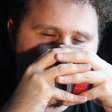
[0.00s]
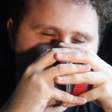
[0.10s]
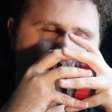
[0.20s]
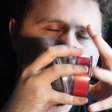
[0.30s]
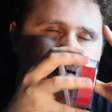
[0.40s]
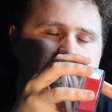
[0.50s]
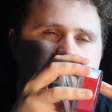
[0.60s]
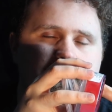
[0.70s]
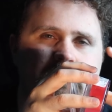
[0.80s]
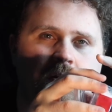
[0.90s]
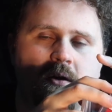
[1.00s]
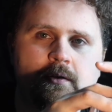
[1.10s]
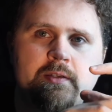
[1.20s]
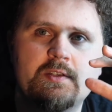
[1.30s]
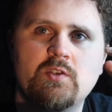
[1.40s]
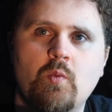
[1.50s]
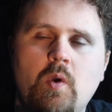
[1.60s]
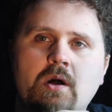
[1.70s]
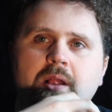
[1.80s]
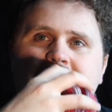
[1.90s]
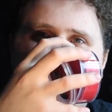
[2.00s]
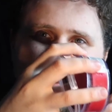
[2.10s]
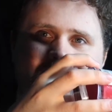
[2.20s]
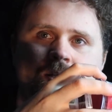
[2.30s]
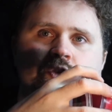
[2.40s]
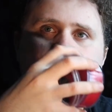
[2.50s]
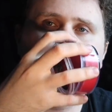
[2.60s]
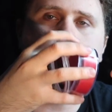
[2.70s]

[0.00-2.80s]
It cuts the tartness while adding to